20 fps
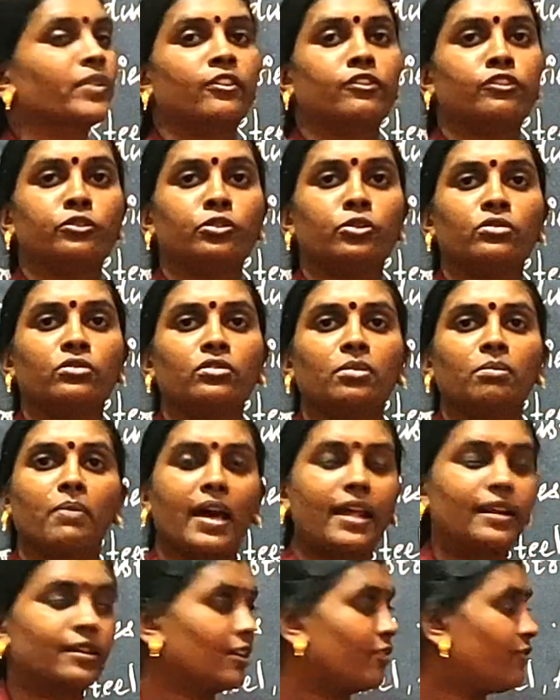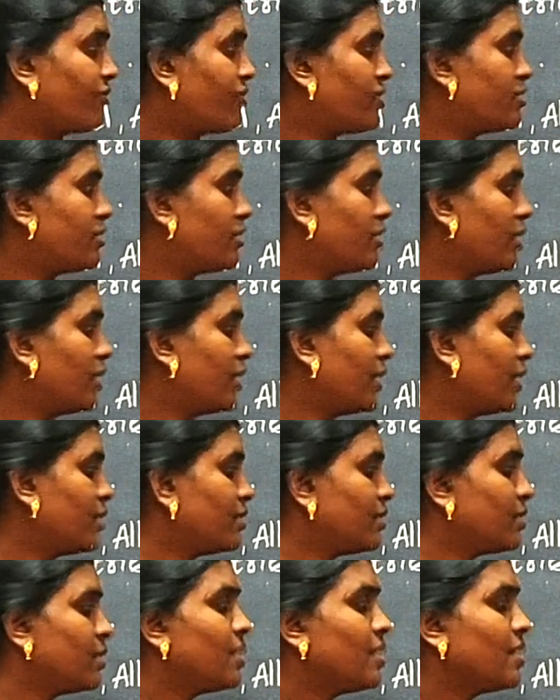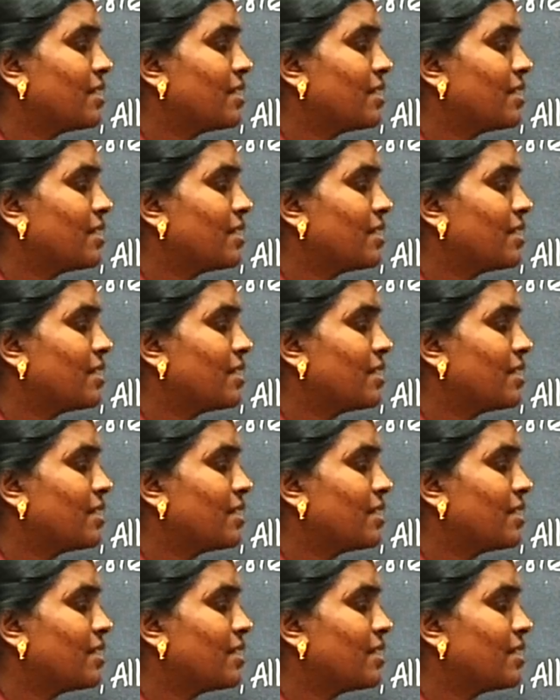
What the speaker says: Fourth, market facilities.